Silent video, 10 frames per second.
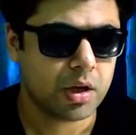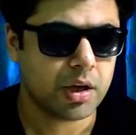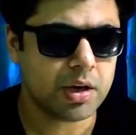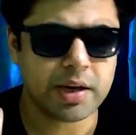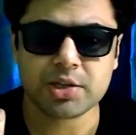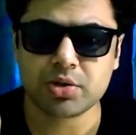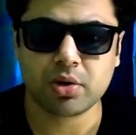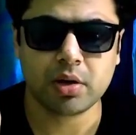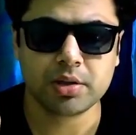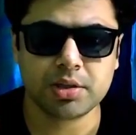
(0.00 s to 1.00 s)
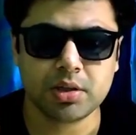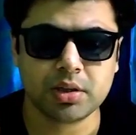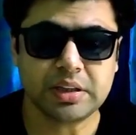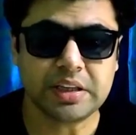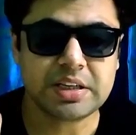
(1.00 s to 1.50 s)
In astrology,
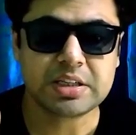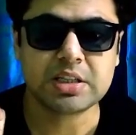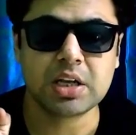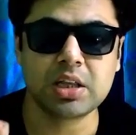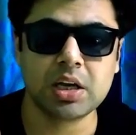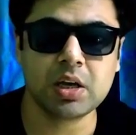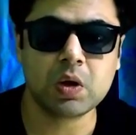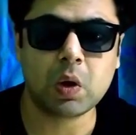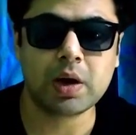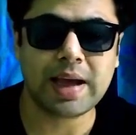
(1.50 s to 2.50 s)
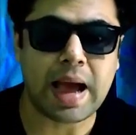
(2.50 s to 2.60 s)
there is nothing called